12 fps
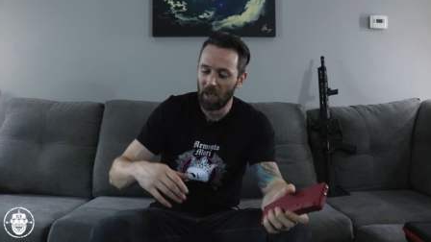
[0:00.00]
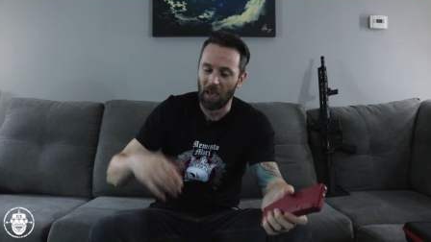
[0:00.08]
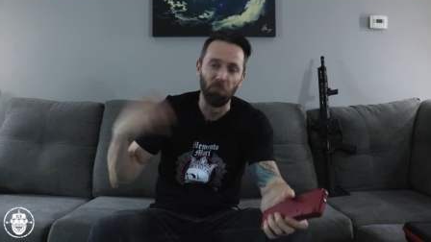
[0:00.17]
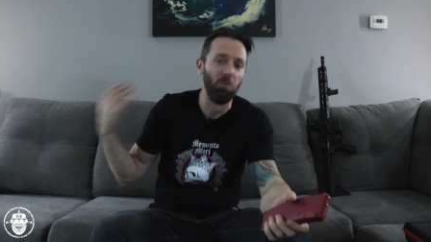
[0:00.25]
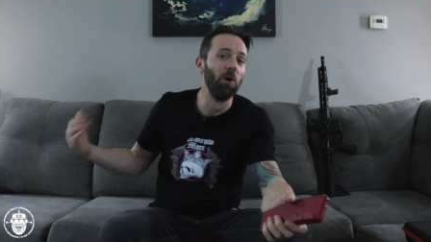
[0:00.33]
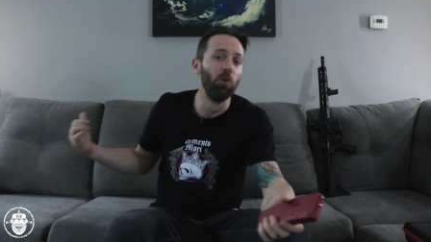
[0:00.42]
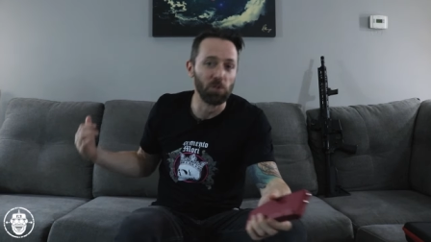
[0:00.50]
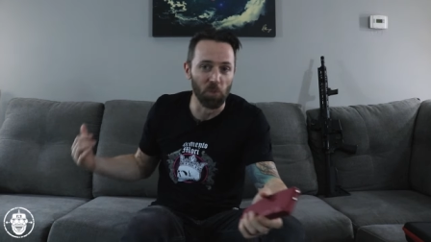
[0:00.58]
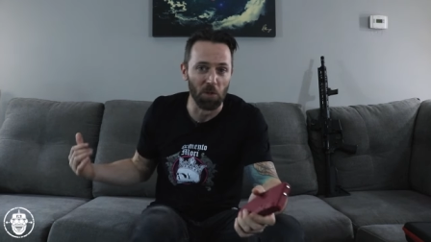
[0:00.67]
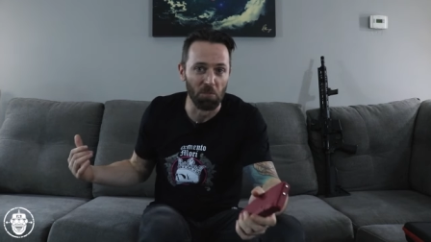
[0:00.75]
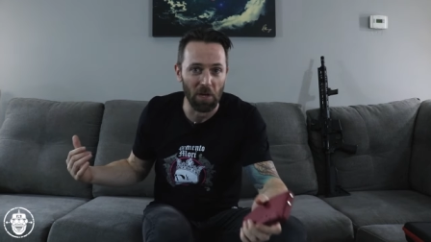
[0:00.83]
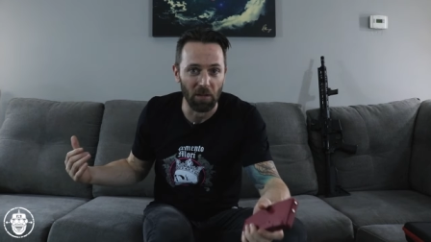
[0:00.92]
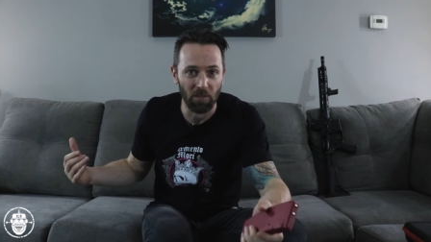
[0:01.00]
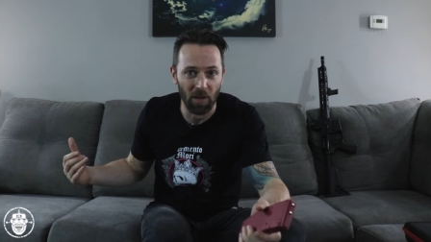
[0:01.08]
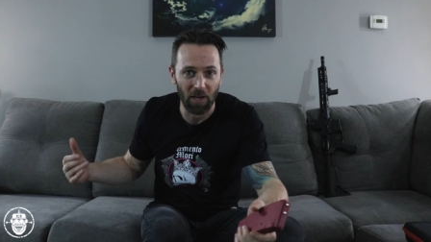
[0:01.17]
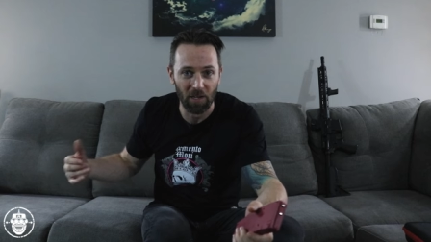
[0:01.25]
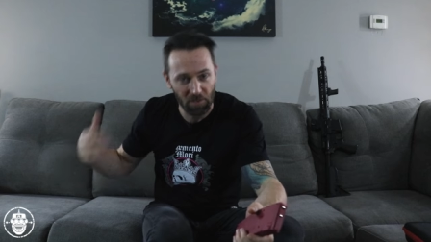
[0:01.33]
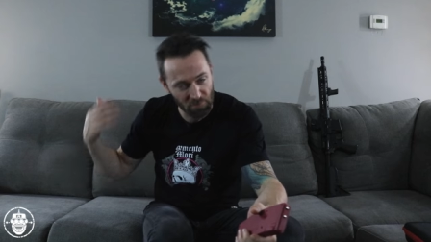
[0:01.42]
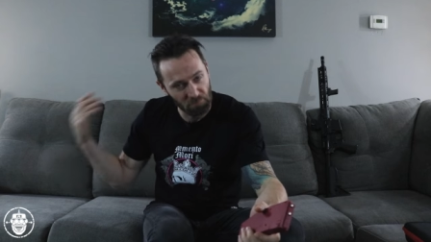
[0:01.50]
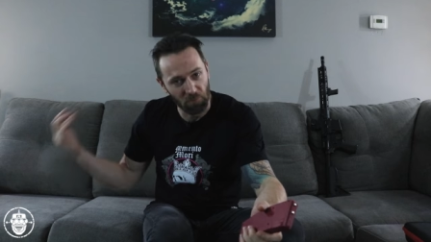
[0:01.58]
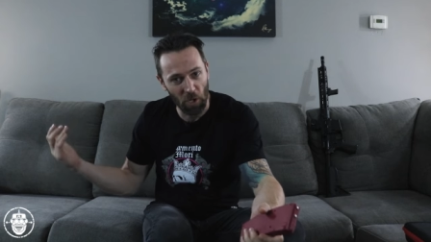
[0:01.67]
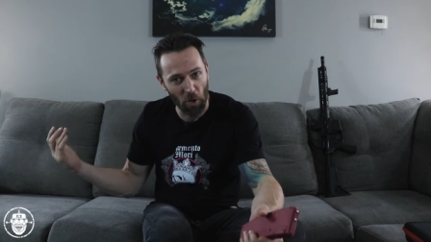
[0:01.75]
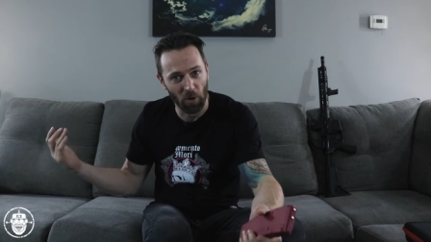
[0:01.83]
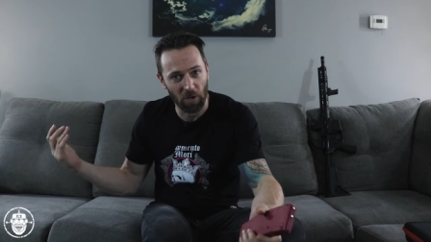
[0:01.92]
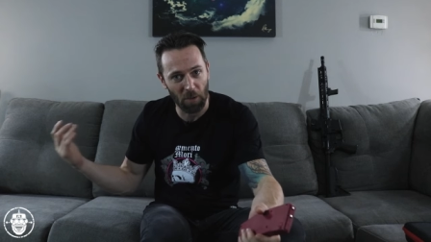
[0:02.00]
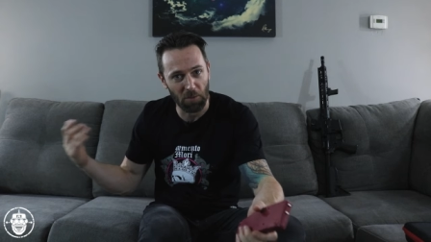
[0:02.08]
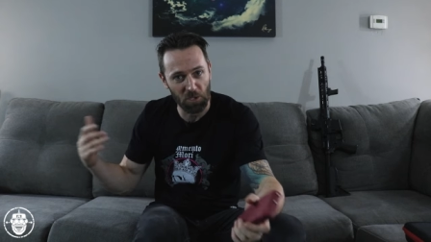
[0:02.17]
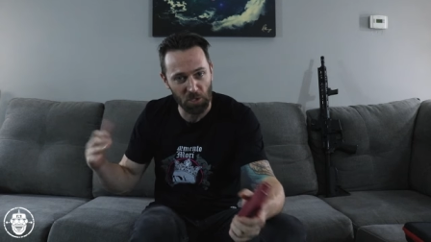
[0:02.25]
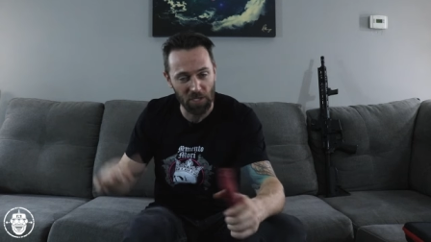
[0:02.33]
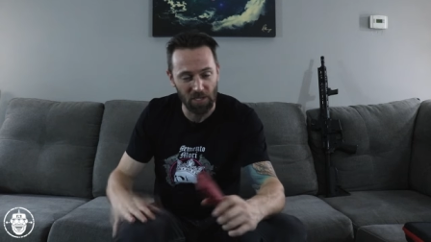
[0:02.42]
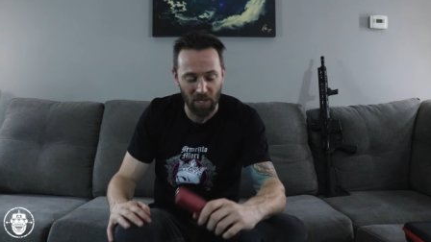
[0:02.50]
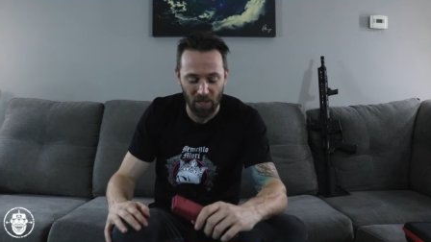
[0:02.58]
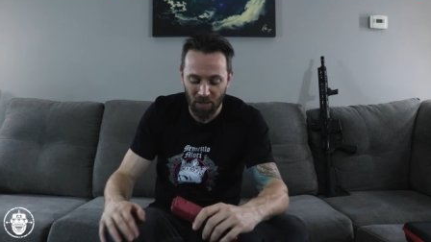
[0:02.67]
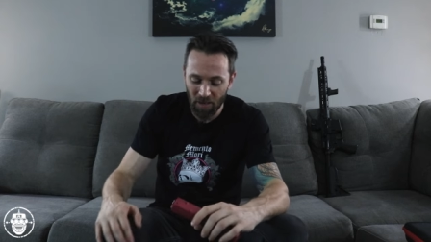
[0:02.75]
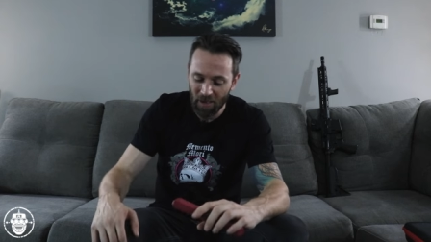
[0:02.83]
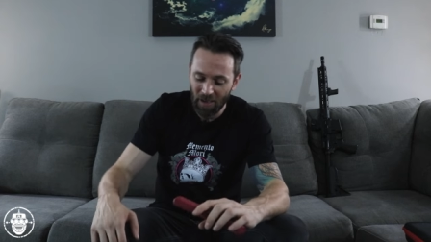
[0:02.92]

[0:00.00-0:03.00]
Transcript: and Bill was with me. Uh, the owner WGT,